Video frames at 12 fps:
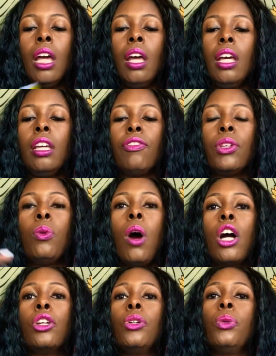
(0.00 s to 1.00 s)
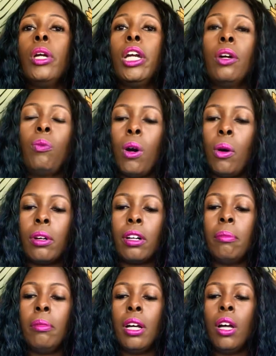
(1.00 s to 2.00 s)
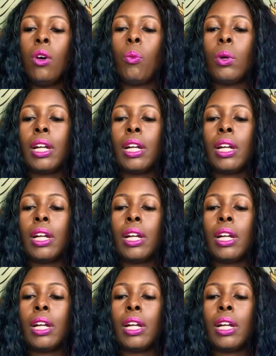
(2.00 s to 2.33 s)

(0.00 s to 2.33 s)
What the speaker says: If you are new here, welcome. What